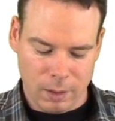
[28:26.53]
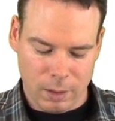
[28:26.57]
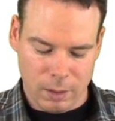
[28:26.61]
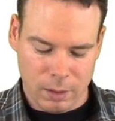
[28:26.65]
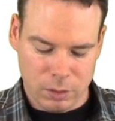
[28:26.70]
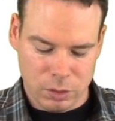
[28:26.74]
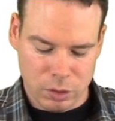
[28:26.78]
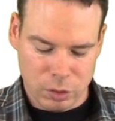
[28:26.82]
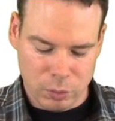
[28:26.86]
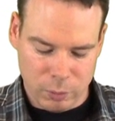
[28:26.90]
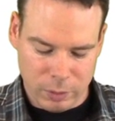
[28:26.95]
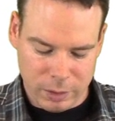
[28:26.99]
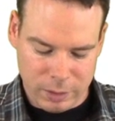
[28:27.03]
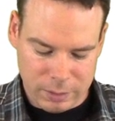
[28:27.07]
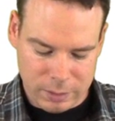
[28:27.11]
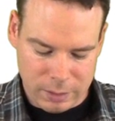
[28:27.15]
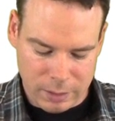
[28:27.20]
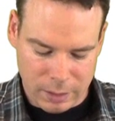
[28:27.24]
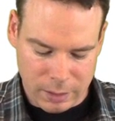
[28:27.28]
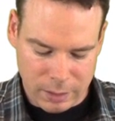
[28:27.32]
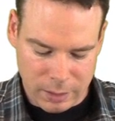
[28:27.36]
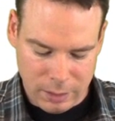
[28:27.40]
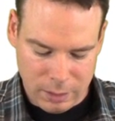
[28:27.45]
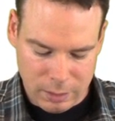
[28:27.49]
And so what is the
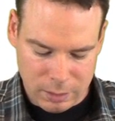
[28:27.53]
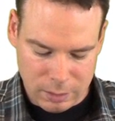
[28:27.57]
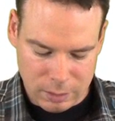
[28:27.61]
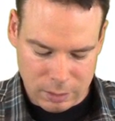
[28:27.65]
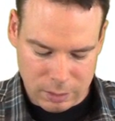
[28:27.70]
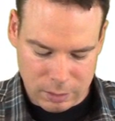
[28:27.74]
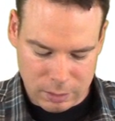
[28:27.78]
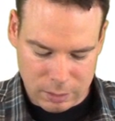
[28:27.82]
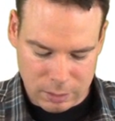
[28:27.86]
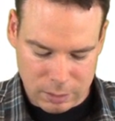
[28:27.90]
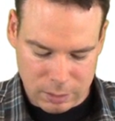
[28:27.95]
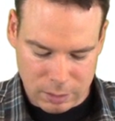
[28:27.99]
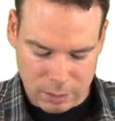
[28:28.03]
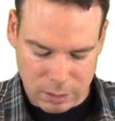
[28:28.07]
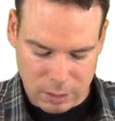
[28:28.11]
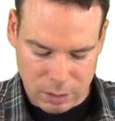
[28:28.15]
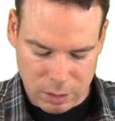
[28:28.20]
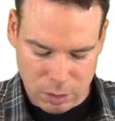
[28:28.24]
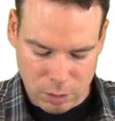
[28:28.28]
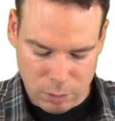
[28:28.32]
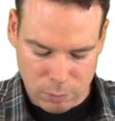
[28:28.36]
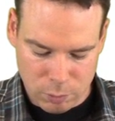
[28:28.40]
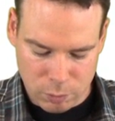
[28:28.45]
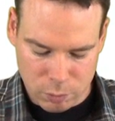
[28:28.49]
height? It's the
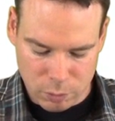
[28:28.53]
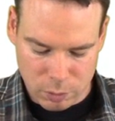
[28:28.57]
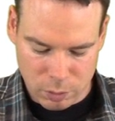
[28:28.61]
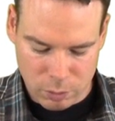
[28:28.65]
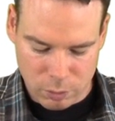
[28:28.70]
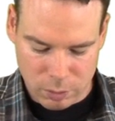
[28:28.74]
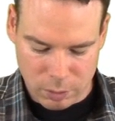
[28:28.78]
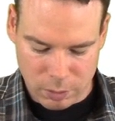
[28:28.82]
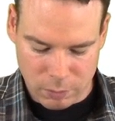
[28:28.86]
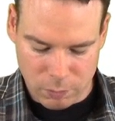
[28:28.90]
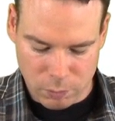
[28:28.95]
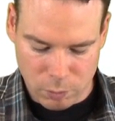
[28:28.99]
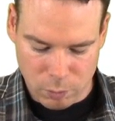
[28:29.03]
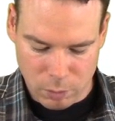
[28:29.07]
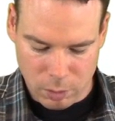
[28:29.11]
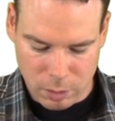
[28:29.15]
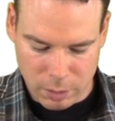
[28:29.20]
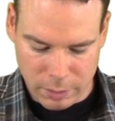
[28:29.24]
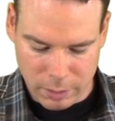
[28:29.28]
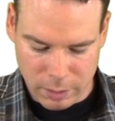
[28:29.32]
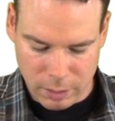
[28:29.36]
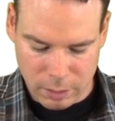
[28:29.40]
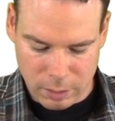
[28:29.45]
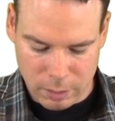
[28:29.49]
cubed root of
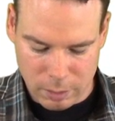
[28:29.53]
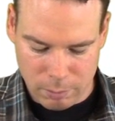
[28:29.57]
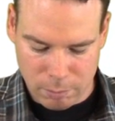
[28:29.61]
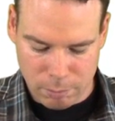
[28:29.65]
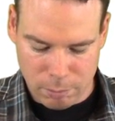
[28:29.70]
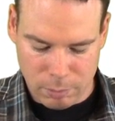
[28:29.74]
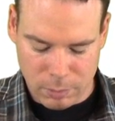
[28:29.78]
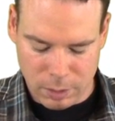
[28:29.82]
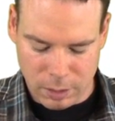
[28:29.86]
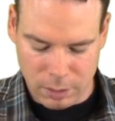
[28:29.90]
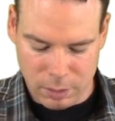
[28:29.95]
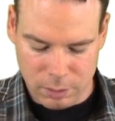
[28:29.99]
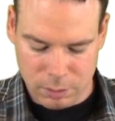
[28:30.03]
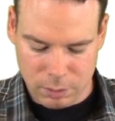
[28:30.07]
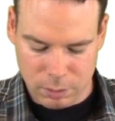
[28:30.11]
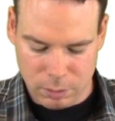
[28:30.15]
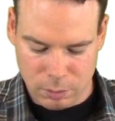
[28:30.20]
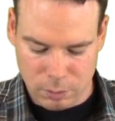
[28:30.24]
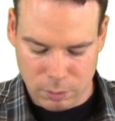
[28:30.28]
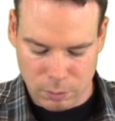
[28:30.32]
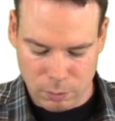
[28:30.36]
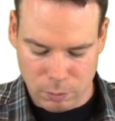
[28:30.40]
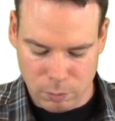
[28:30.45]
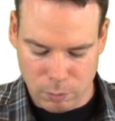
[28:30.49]
y minus
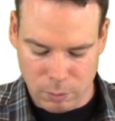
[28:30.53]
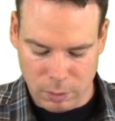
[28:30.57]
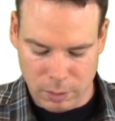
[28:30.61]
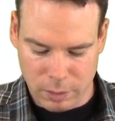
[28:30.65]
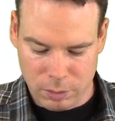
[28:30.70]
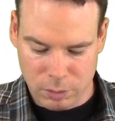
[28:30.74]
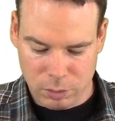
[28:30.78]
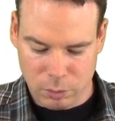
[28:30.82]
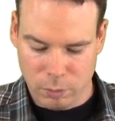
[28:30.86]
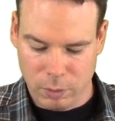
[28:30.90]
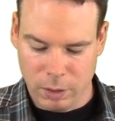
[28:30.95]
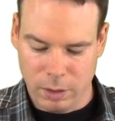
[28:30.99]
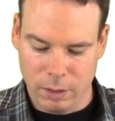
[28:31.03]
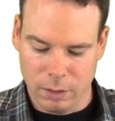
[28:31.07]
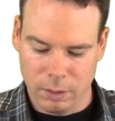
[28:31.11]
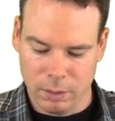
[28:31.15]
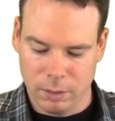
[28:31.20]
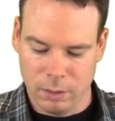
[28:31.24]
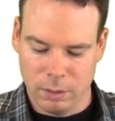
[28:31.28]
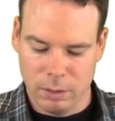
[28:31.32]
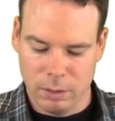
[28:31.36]
y squared.